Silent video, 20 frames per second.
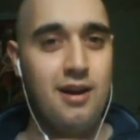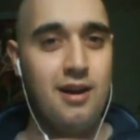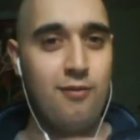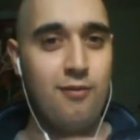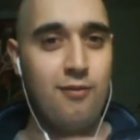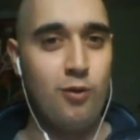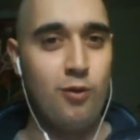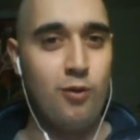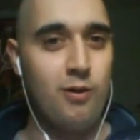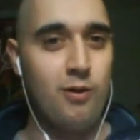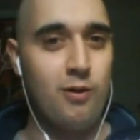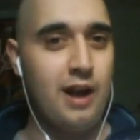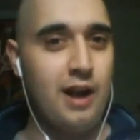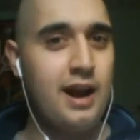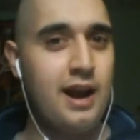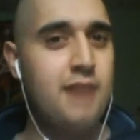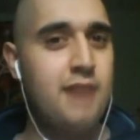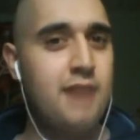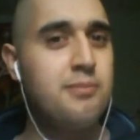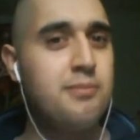For an
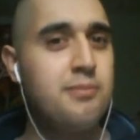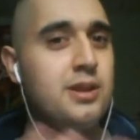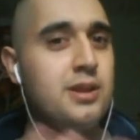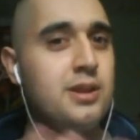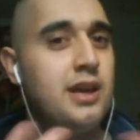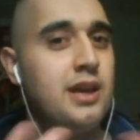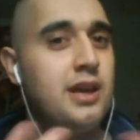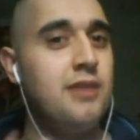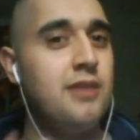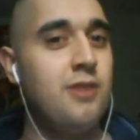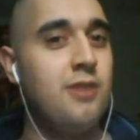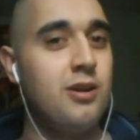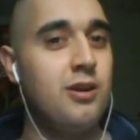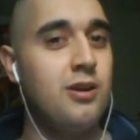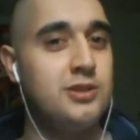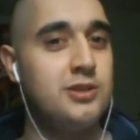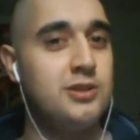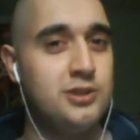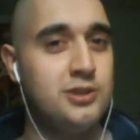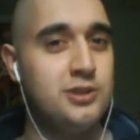unbeliever
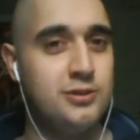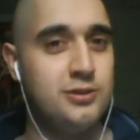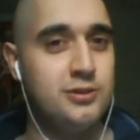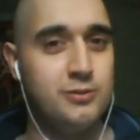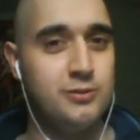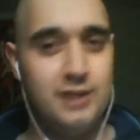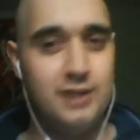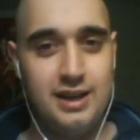to